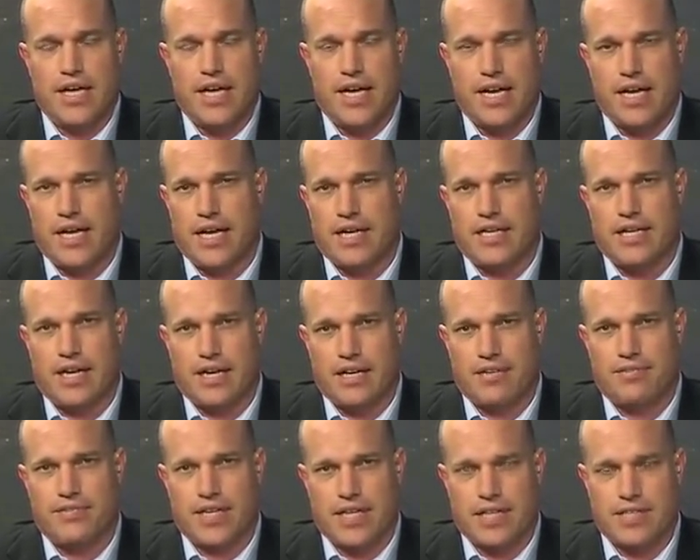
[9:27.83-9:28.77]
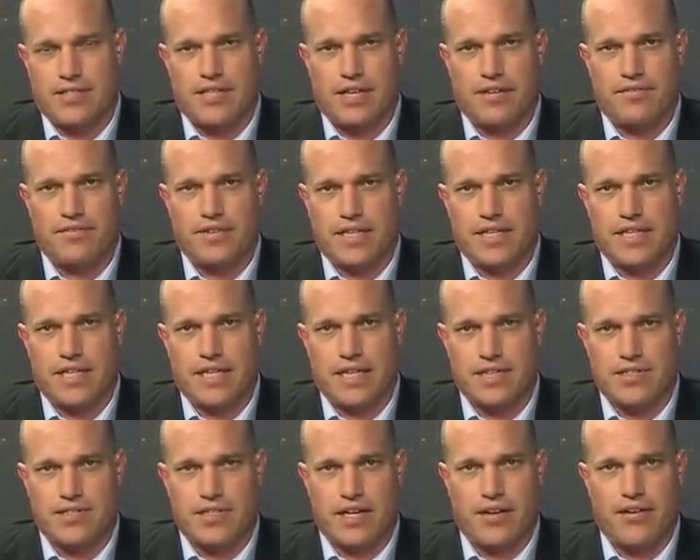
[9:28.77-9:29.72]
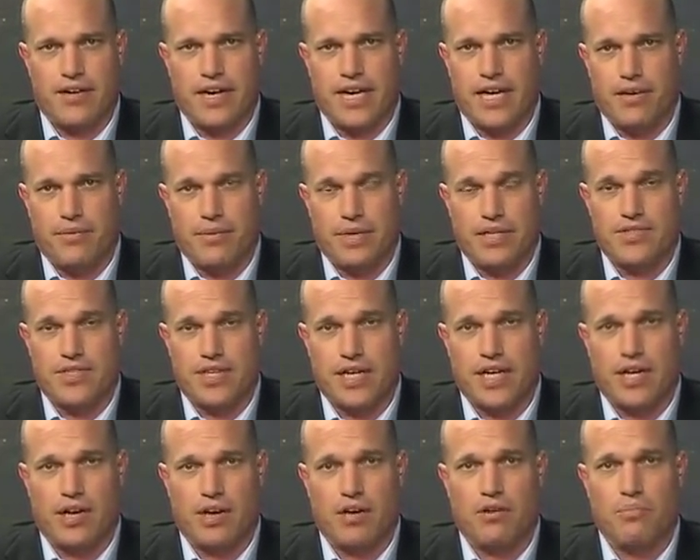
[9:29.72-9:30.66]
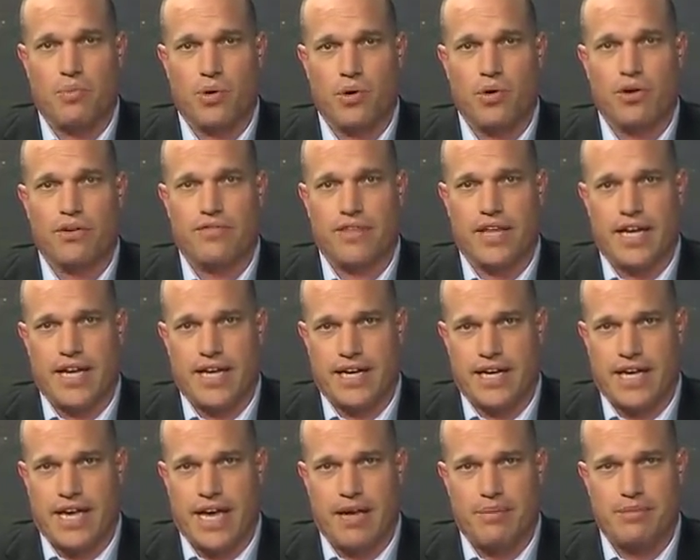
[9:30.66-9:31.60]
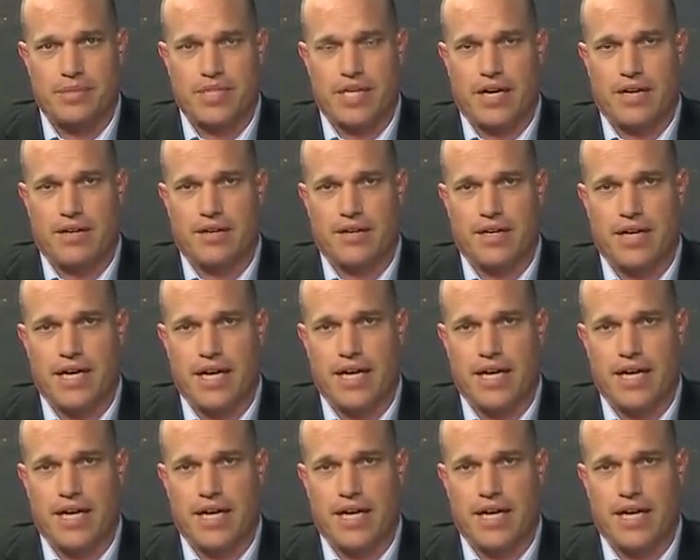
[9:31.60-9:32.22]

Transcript: And that kind of thing is definitely accelerating. We're seeing a lot more of that in Cape Town,